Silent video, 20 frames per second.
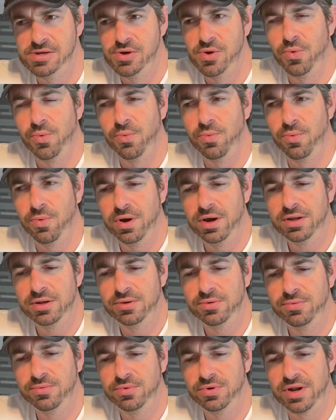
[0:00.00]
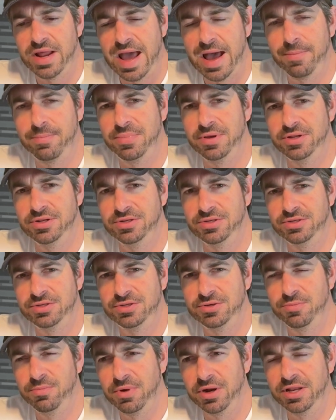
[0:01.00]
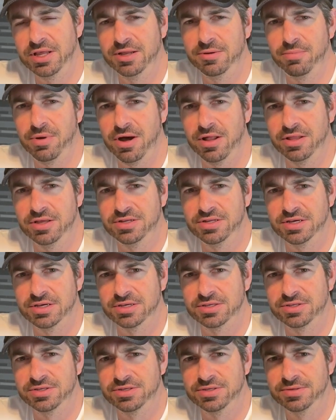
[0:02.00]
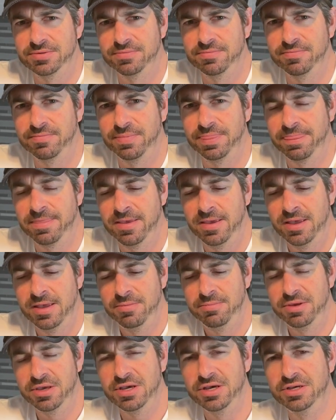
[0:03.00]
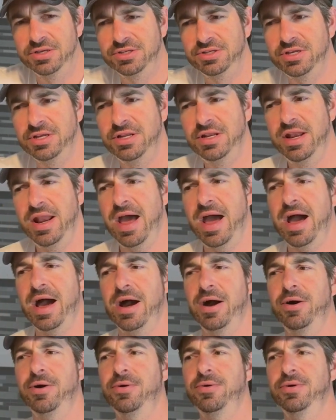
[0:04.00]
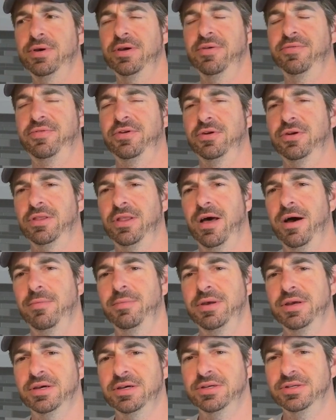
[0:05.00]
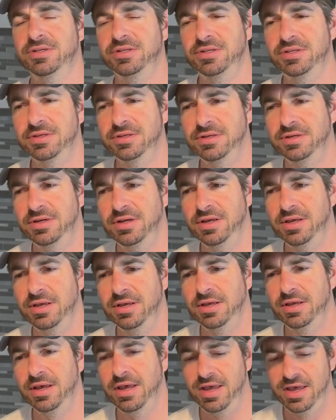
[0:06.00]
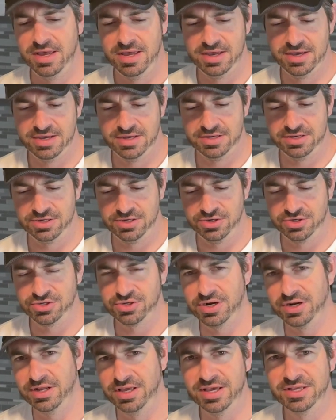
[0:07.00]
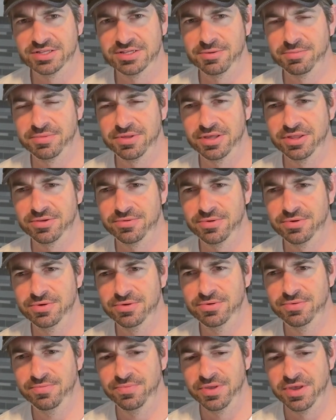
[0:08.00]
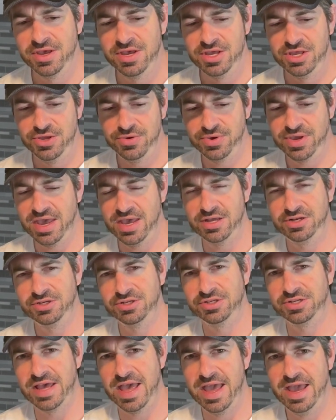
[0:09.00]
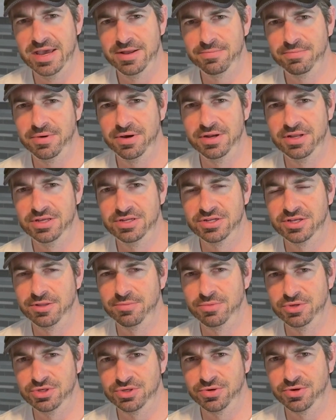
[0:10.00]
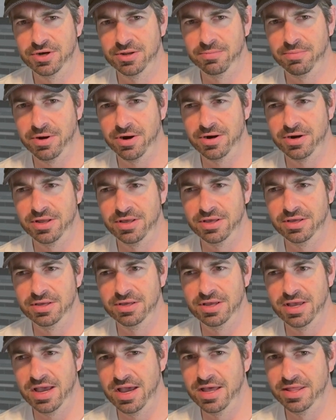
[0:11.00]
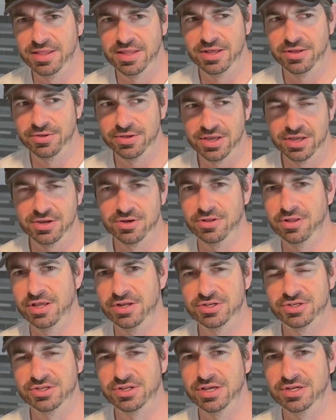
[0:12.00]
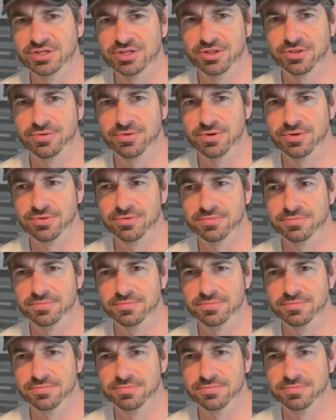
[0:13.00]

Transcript: What would happen to money in politics? Because now, if you're a lobbyist and you're trying to get something through, you can't just hand money to the majority party and they'll get your legislation through.